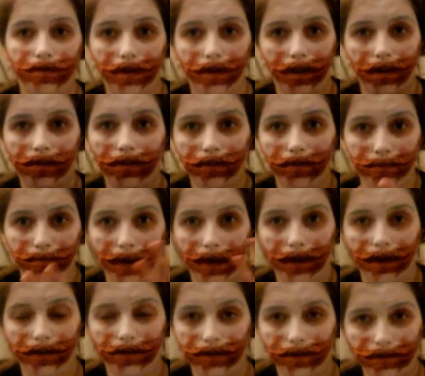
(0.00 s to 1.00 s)
now that you've
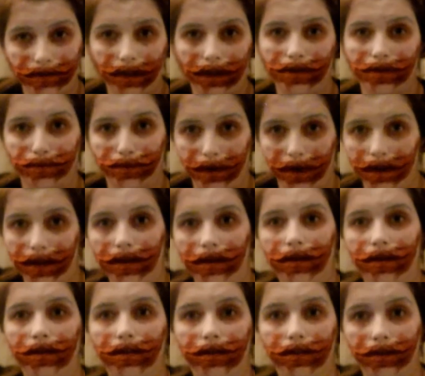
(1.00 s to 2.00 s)
painted your face white,
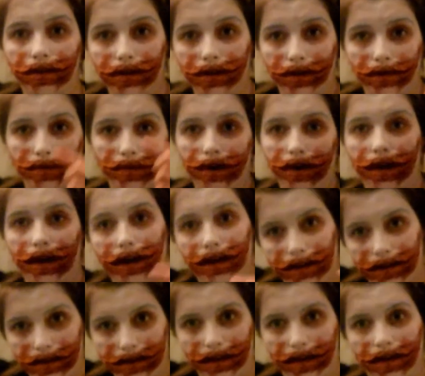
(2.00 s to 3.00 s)
you're going to want to add
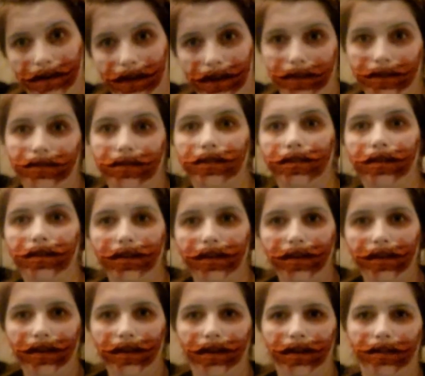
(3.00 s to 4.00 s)
in the eyes.
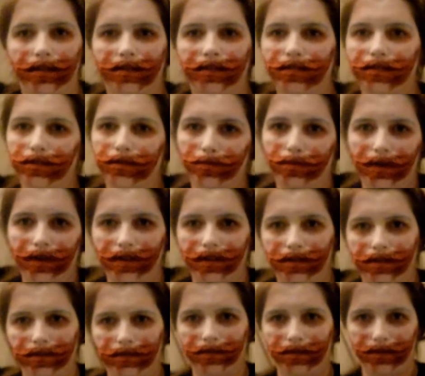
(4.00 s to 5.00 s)
And this is when
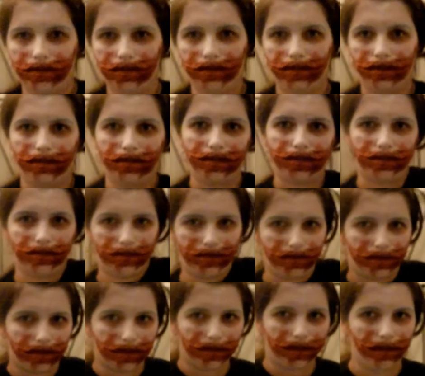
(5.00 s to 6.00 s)
it doesn't
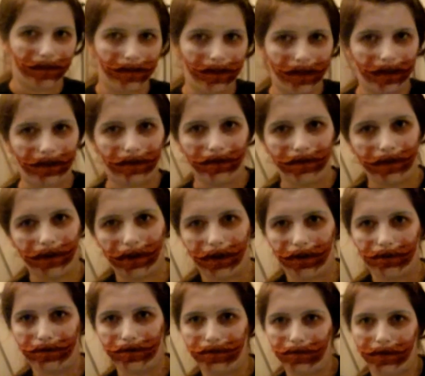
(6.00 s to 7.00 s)
just look like you're a
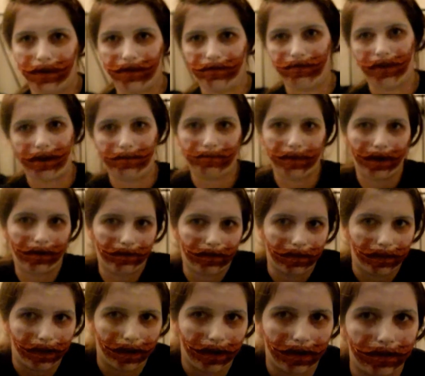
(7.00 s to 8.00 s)
ghost with a red mouth,
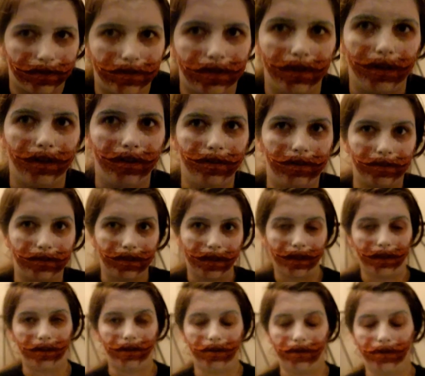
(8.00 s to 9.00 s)
it actually looks
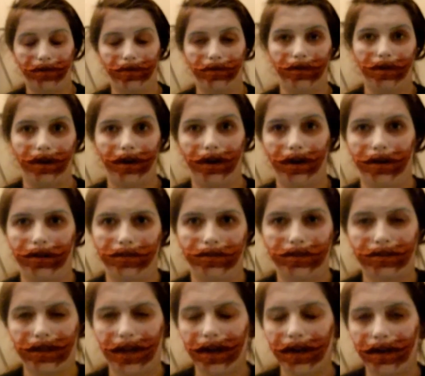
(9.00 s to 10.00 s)
like you are
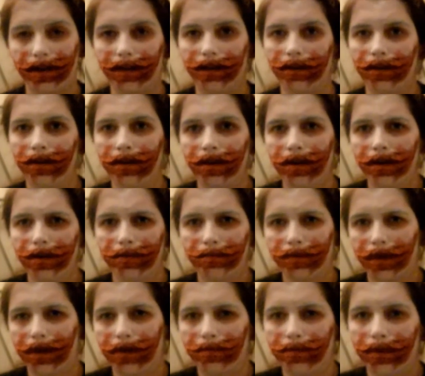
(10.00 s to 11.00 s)
slightly
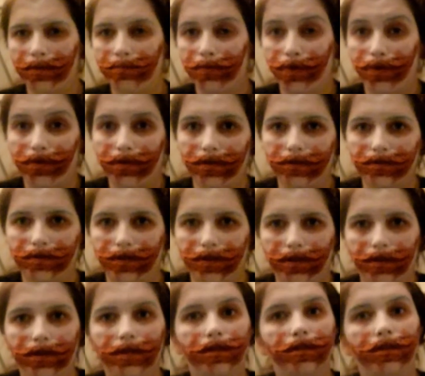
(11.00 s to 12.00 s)
becoming more to
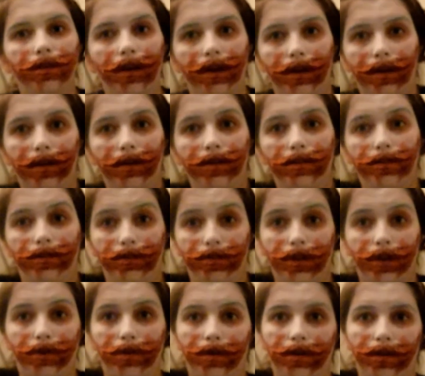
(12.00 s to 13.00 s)
look like the
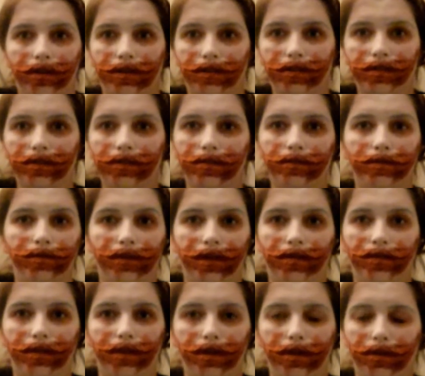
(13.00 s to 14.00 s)
Joker,
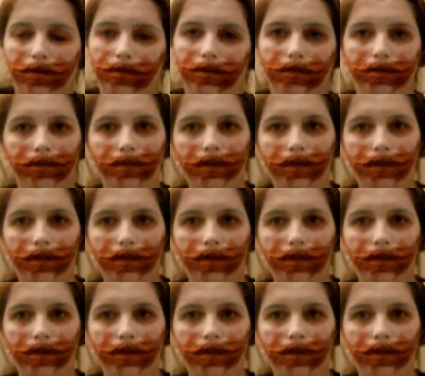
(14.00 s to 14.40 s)
even though